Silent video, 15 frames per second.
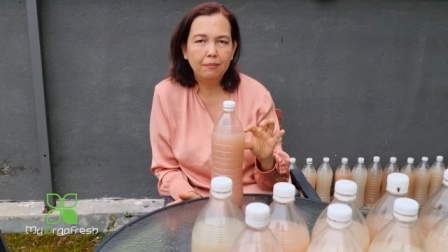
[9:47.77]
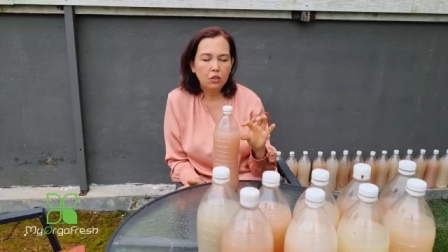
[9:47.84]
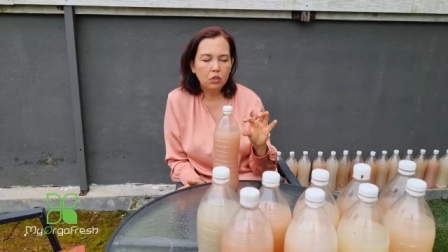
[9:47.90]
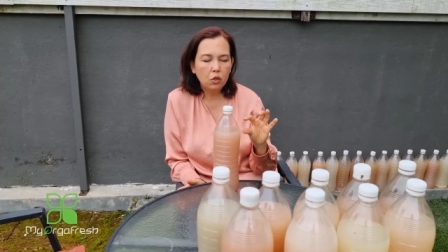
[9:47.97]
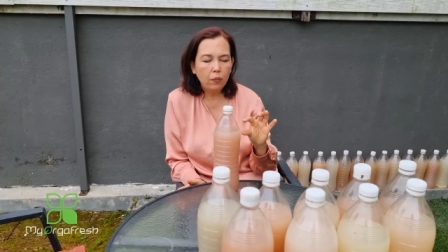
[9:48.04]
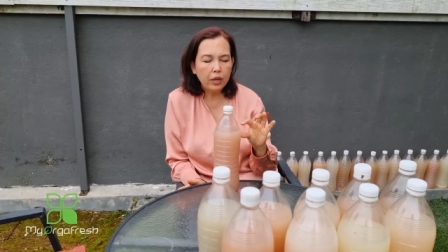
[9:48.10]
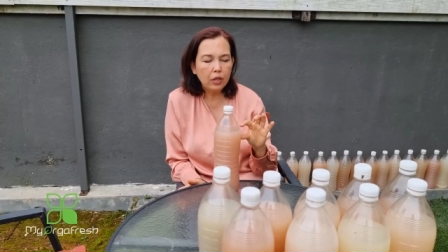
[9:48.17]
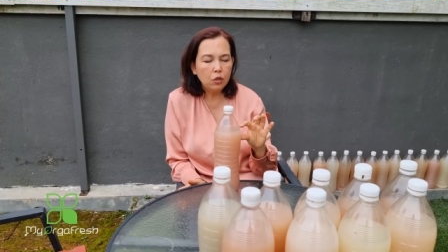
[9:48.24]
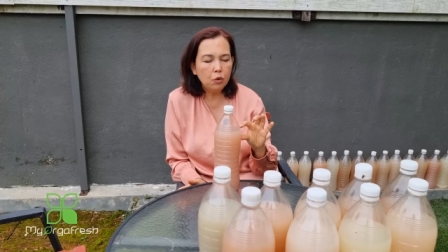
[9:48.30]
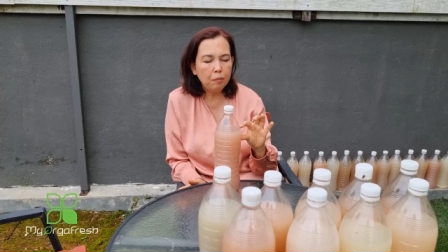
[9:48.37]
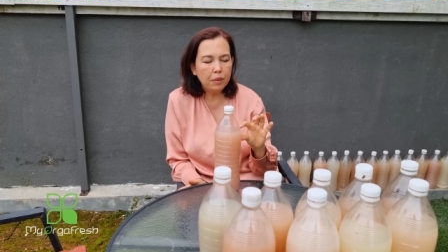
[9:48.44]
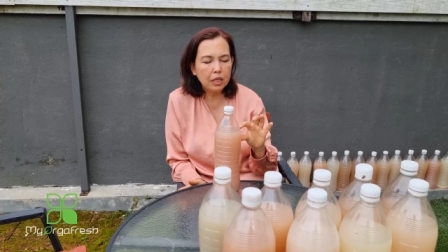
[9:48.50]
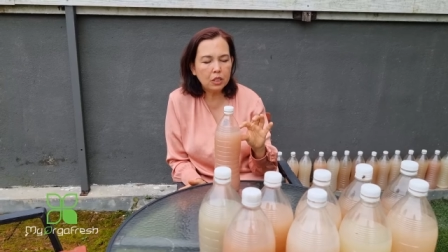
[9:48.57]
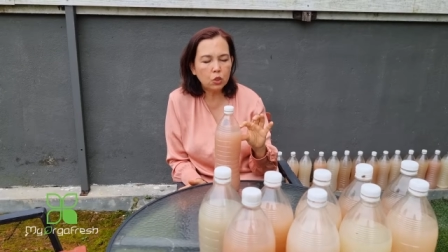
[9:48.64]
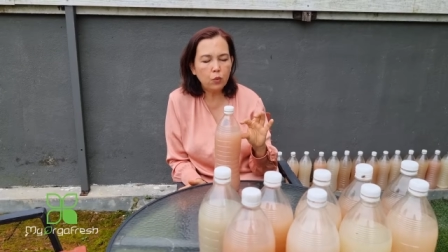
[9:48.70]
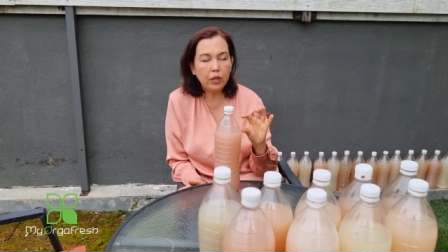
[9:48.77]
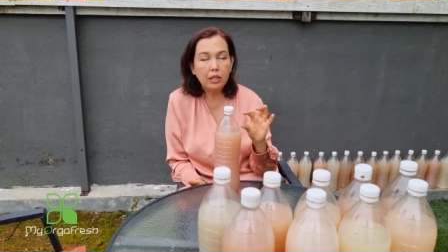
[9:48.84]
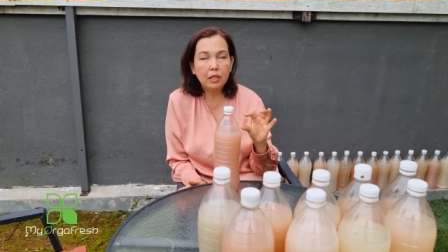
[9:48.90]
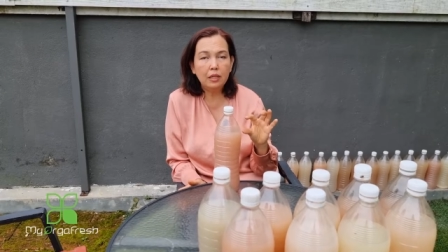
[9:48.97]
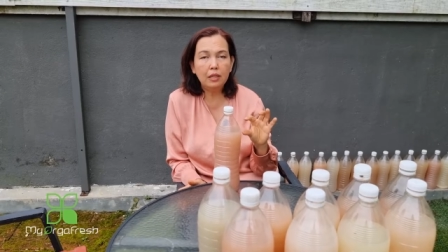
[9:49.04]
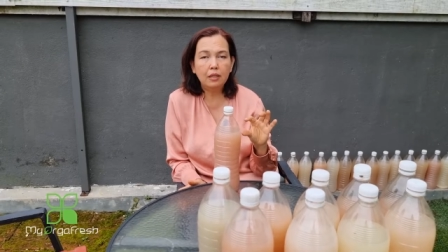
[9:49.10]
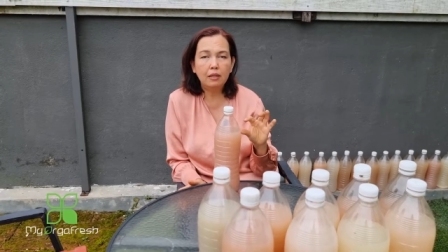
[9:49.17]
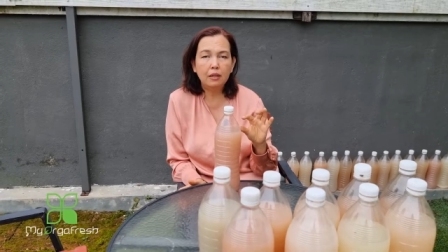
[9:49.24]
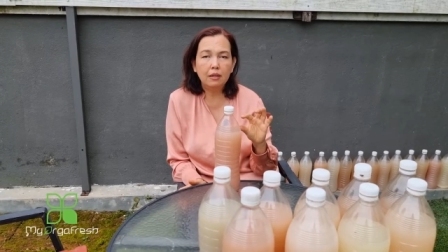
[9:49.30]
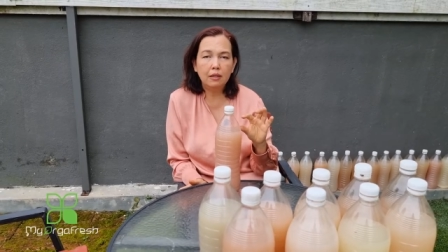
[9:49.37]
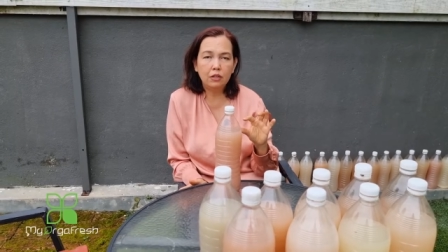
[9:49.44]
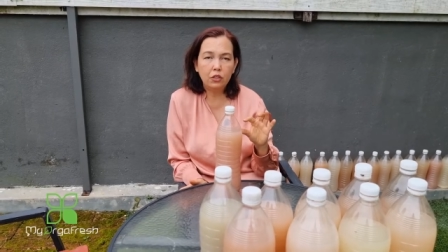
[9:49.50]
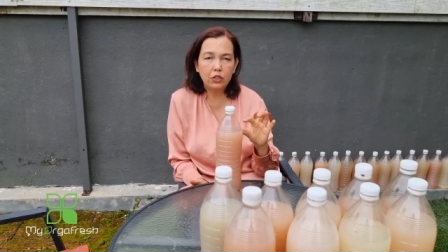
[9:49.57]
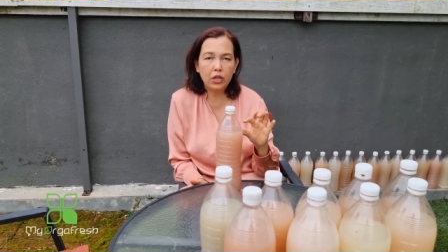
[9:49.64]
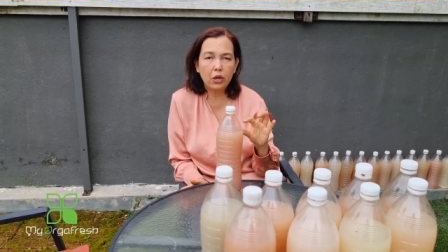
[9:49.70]
So when you mix 20
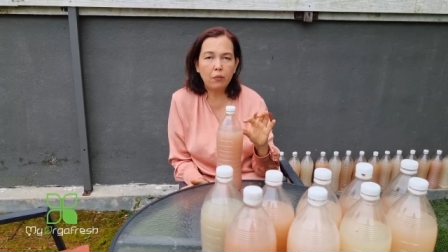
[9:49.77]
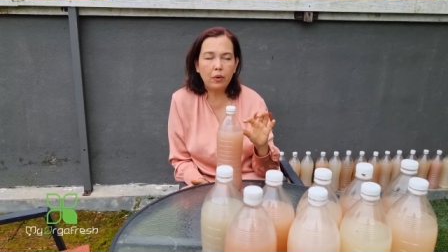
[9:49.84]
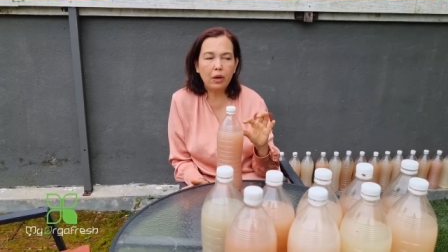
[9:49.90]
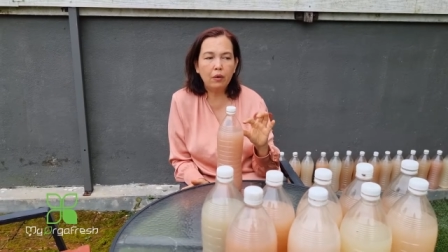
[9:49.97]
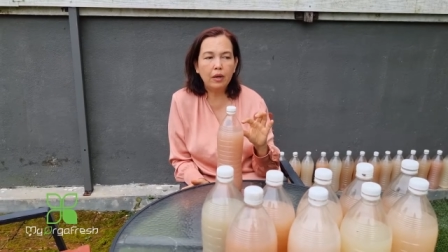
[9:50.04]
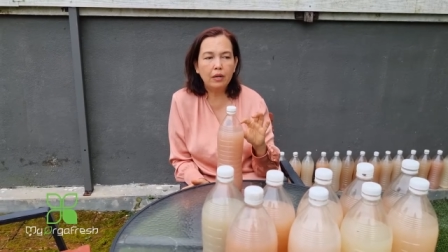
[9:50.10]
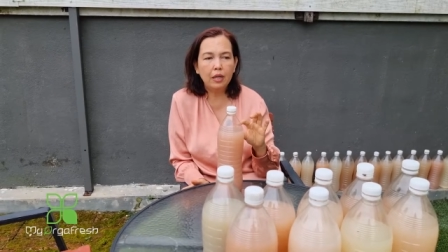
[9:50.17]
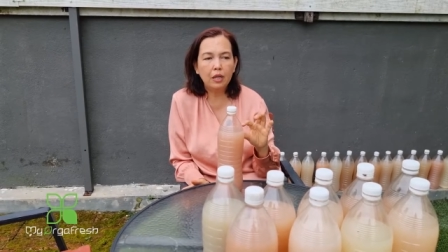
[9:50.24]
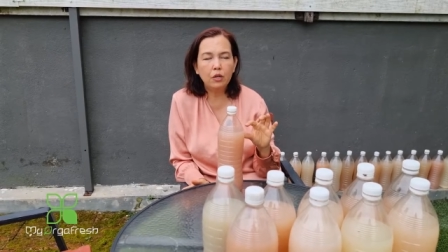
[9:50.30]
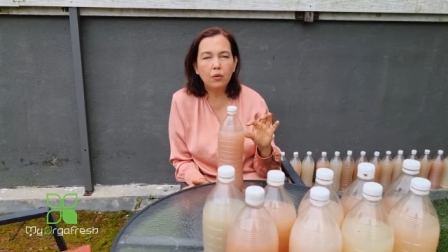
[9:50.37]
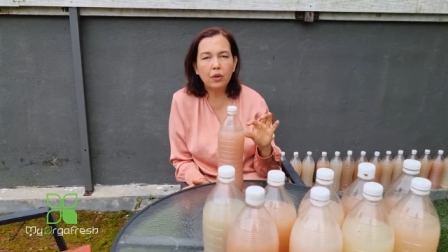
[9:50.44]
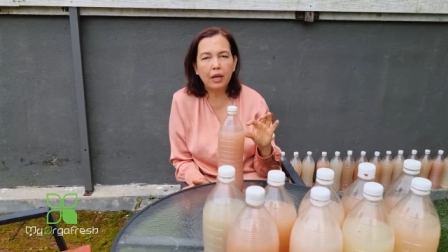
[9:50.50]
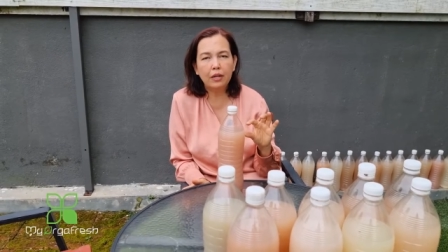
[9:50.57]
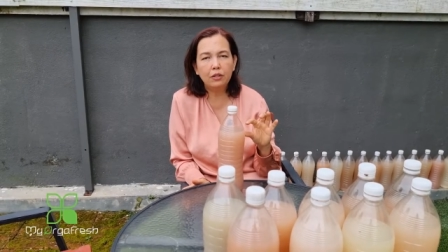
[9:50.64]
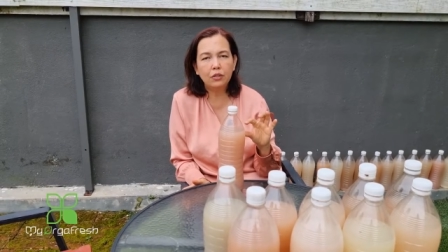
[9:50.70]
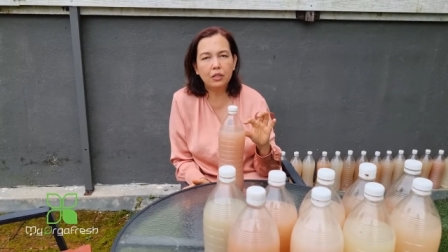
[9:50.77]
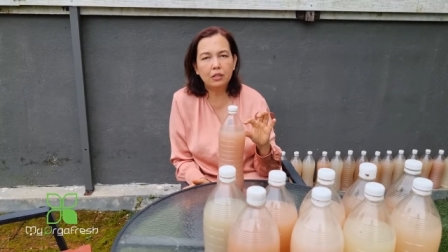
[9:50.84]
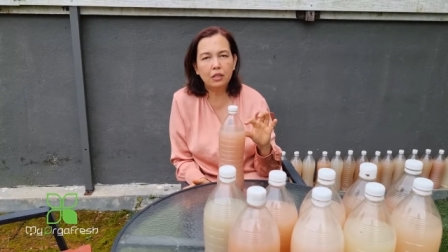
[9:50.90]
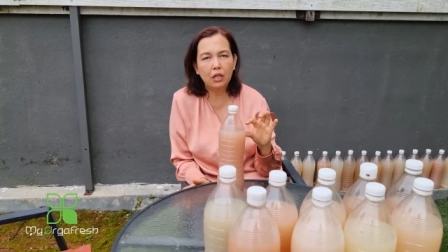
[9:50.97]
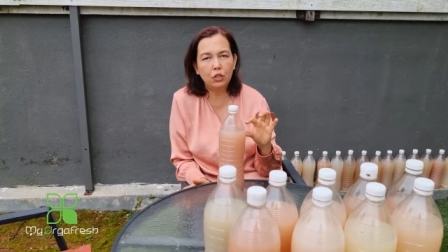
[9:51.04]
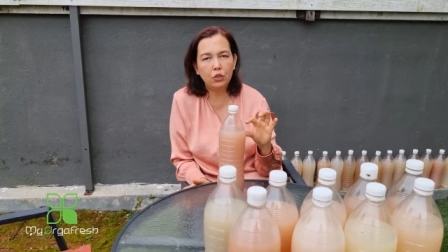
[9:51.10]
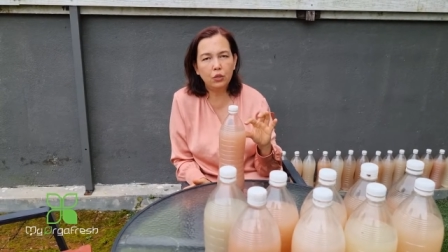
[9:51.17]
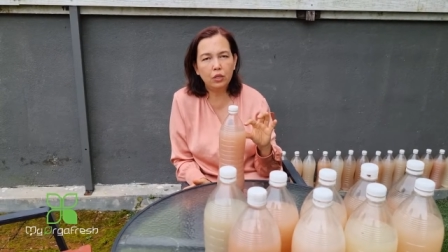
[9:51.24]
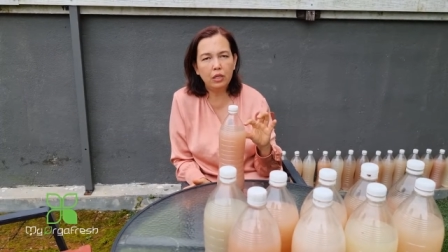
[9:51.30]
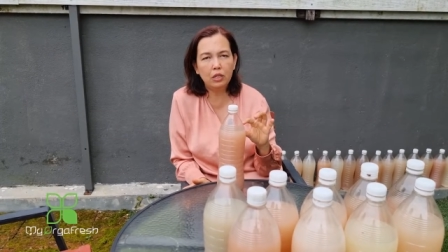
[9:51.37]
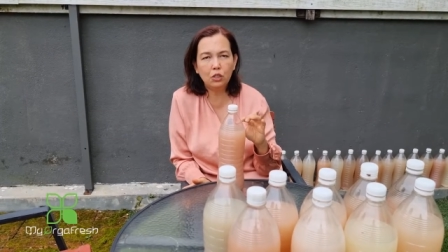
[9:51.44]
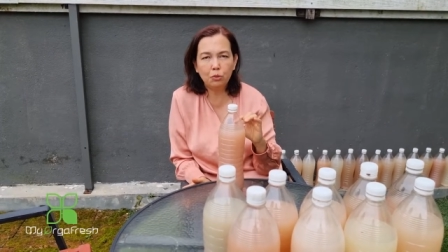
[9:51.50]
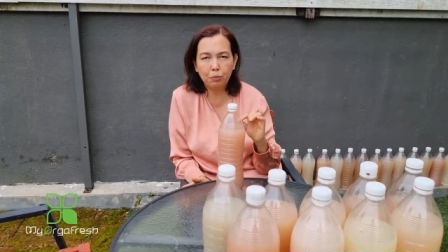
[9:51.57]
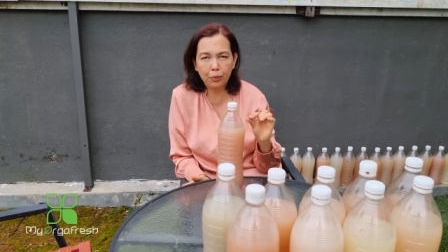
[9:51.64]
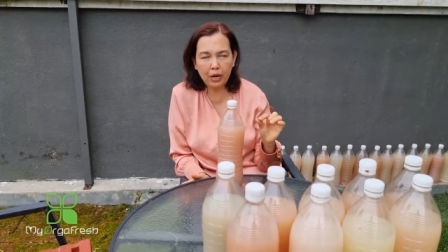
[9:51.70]
liter, check well, and then you can just actually
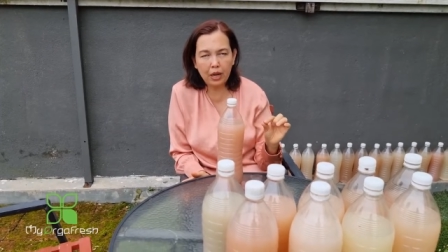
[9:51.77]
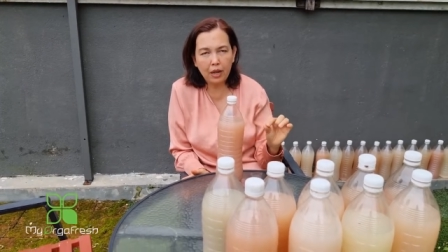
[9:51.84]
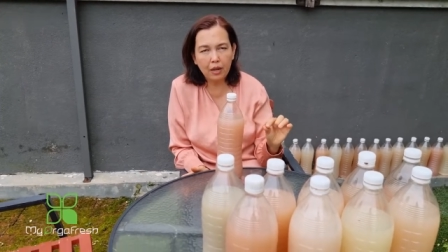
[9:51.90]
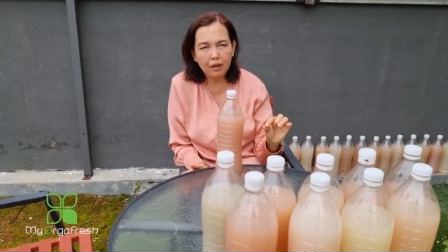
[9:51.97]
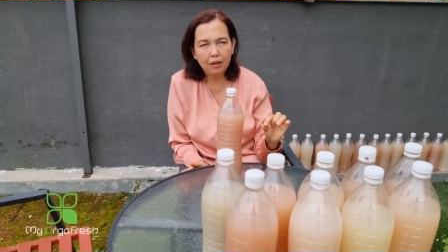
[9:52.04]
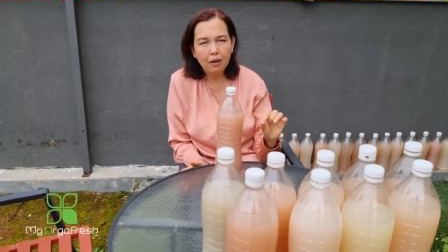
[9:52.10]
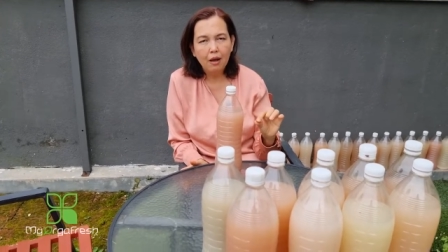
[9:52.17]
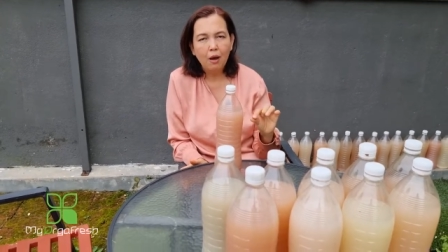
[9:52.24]
spray